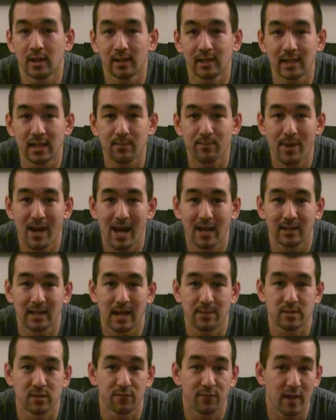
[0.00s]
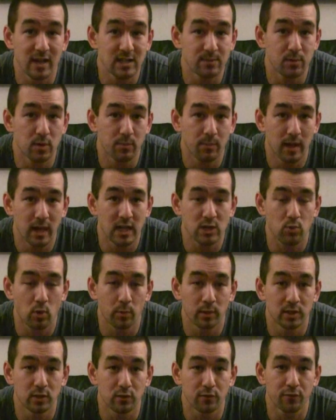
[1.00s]
Elite Impact Labs Facebook page, where
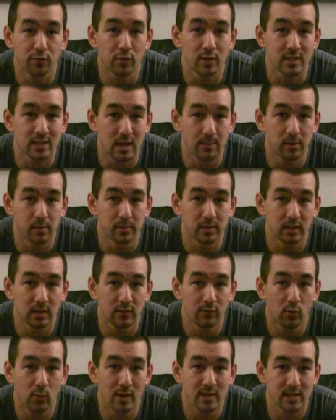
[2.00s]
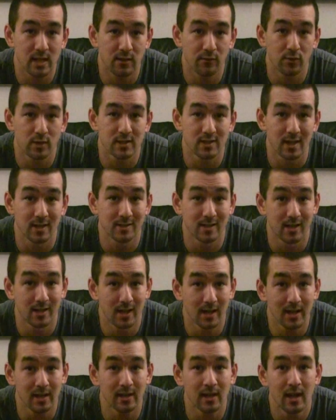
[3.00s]
we do free supplement giveaways every Sunday
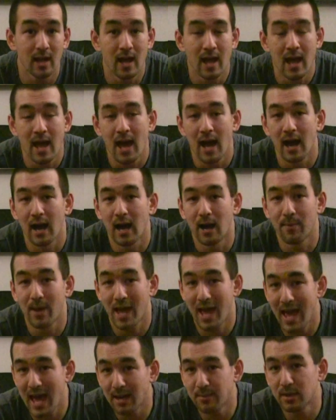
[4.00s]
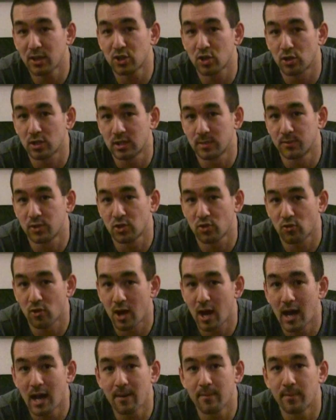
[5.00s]
night. And make sure to
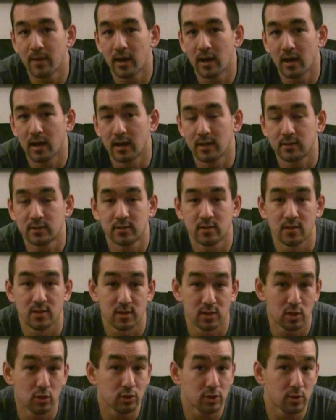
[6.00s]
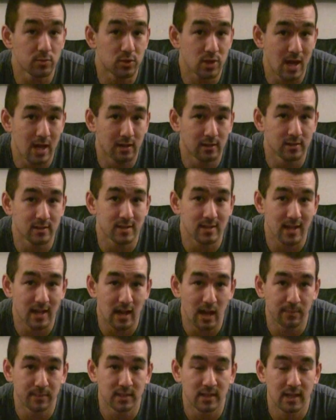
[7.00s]
subscribe to this YouTube channel to stay
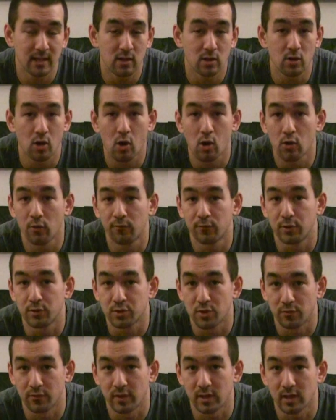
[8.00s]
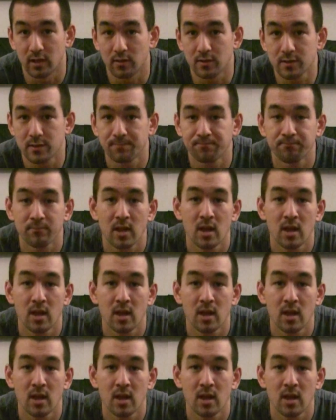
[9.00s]
up to date on all future videos.